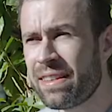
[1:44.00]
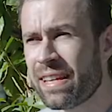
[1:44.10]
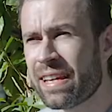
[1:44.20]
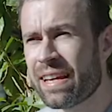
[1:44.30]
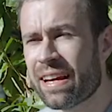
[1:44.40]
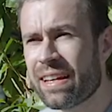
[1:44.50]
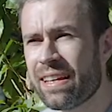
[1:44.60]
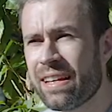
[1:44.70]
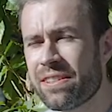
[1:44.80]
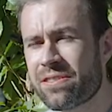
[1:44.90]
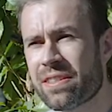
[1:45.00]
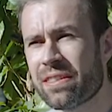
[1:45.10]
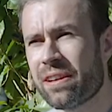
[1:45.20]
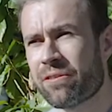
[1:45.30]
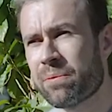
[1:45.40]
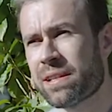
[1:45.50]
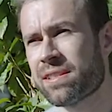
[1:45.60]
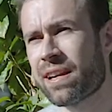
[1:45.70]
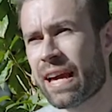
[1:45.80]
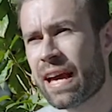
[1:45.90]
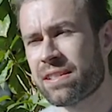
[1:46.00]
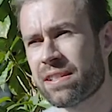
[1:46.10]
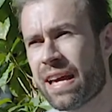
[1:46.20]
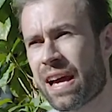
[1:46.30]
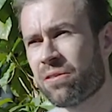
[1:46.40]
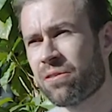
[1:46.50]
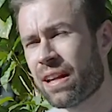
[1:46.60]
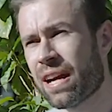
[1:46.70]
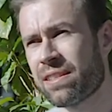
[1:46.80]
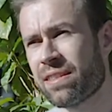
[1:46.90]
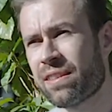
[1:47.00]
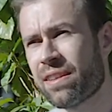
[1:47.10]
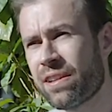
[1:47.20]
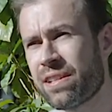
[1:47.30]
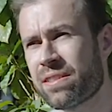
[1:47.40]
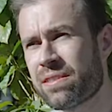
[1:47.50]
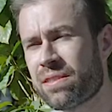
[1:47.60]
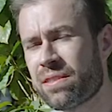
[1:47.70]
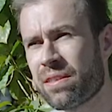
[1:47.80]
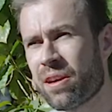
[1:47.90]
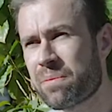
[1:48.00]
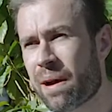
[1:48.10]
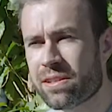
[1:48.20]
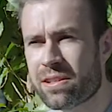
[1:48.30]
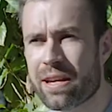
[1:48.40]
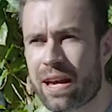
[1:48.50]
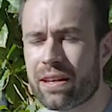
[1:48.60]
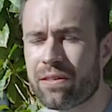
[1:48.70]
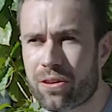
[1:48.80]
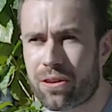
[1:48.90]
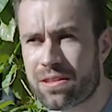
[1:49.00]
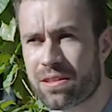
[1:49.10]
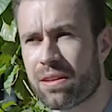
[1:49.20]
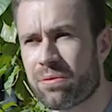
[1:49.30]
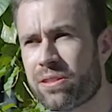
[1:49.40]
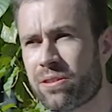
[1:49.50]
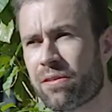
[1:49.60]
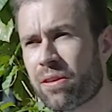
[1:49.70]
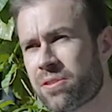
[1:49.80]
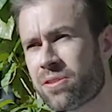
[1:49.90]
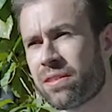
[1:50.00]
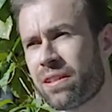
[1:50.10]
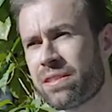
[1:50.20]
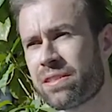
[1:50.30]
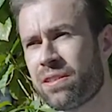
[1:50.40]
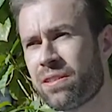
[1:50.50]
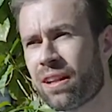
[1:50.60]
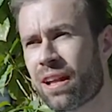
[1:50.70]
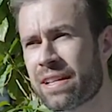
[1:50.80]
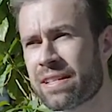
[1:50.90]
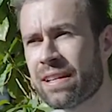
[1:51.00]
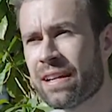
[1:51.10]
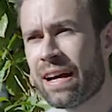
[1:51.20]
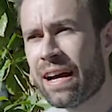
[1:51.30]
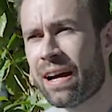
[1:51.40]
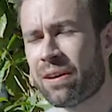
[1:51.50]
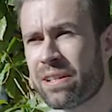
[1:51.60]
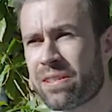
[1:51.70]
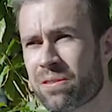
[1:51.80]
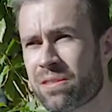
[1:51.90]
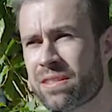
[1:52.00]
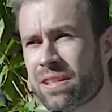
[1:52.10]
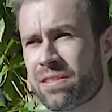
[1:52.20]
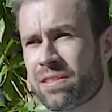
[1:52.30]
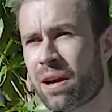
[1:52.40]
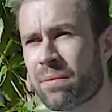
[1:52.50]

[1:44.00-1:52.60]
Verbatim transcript: think the interesting thing for a business like ours is now realising that there is those partnerships out there for us, that we do have opportunities to utilise uh, resources such as